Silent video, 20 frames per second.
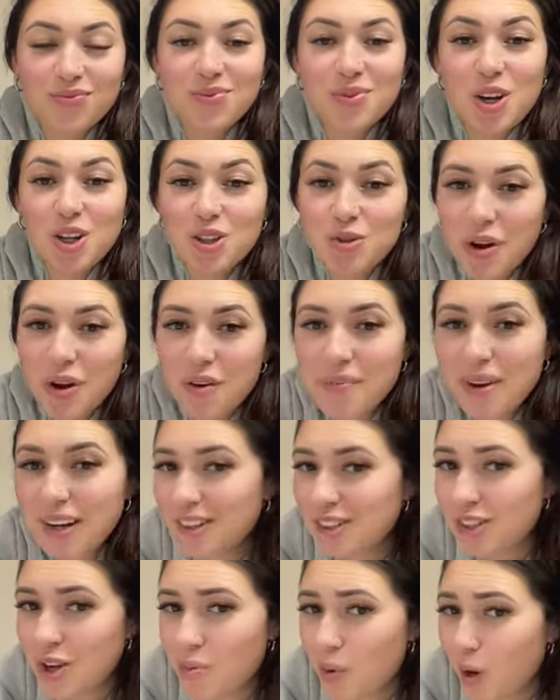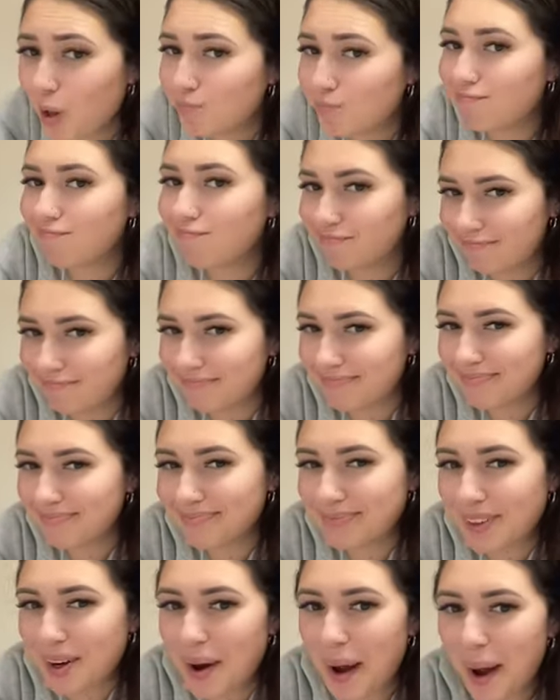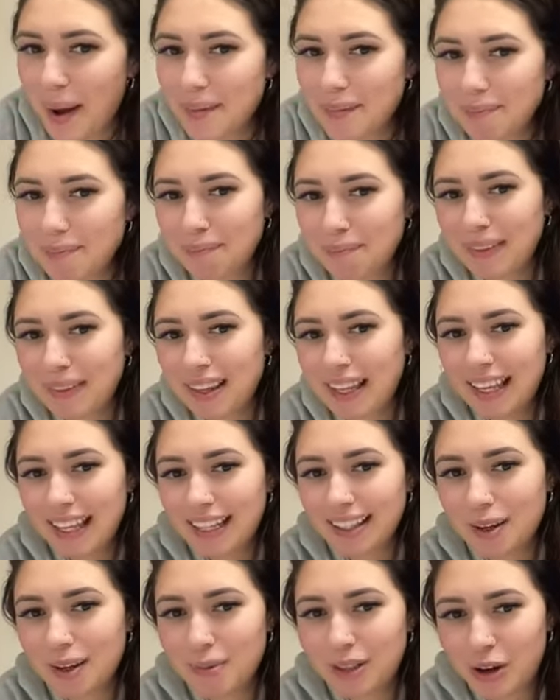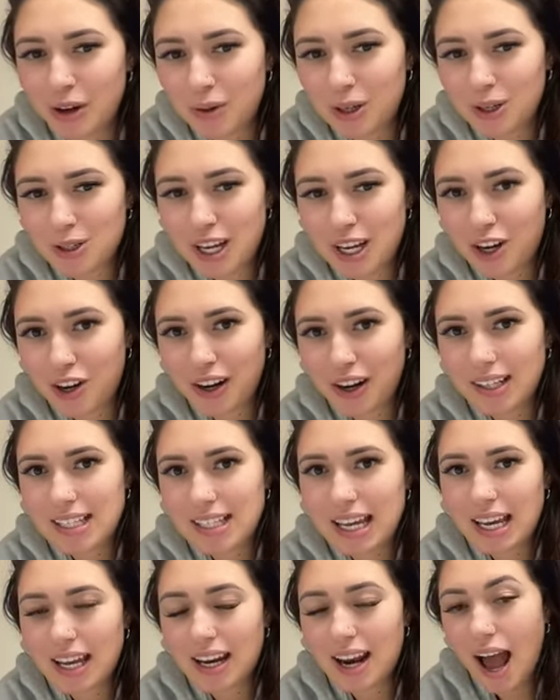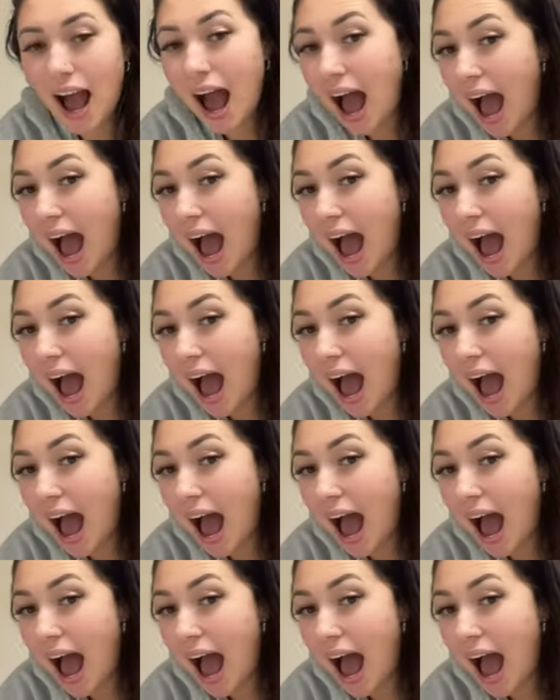You're 12 minutes sober. Okay. Let me know when you take your next hit.